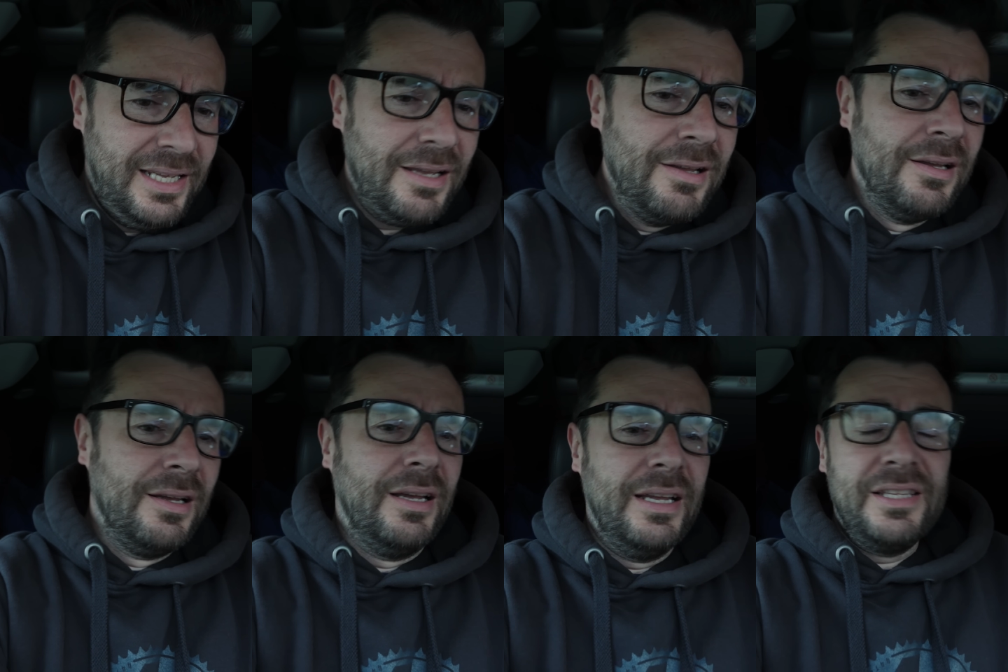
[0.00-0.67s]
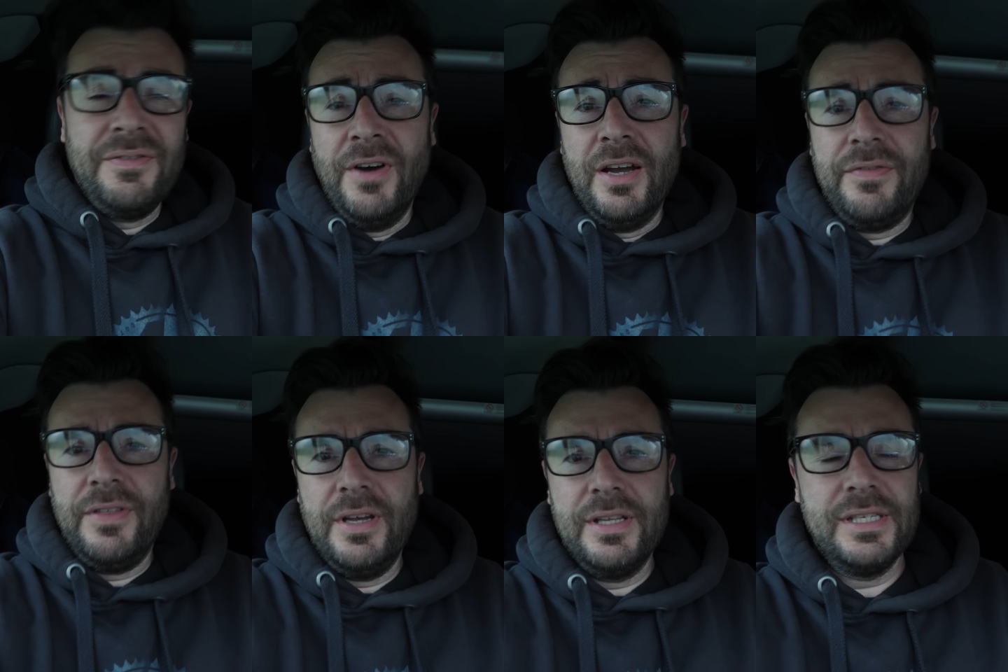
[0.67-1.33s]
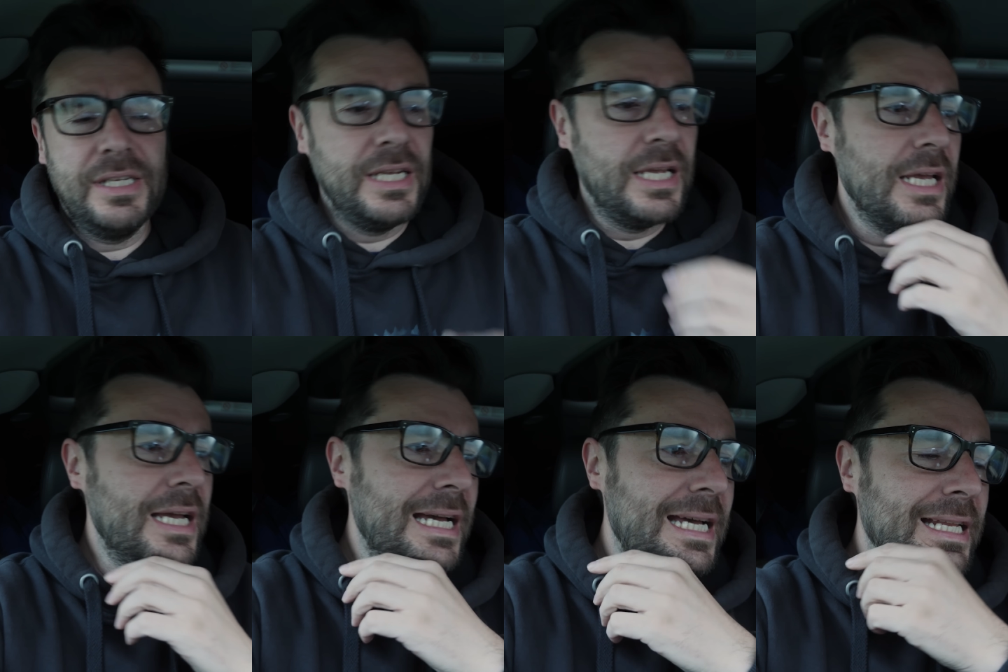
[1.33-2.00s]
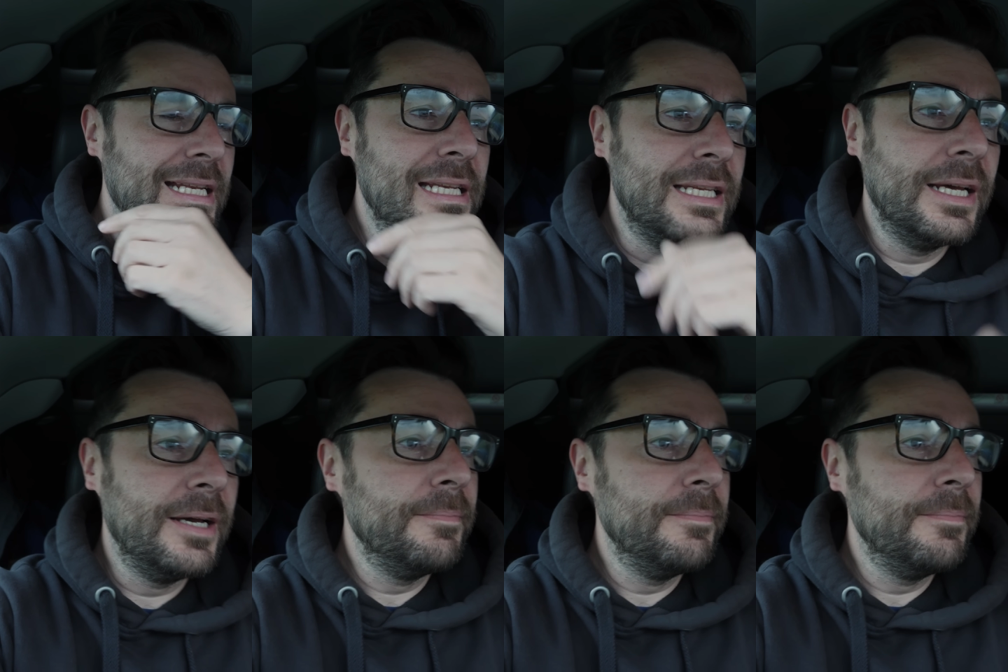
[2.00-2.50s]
It's 5:30 and